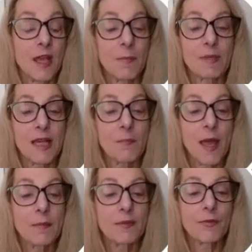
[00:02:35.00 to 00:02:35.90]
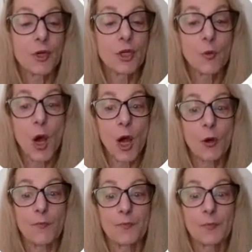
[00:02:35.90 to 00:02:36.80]
up a down payment for a new
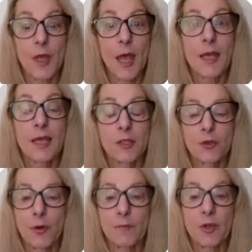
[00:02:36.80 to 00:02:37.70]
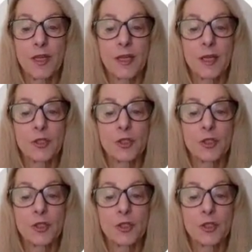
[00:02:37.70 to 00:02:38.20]
home, contributing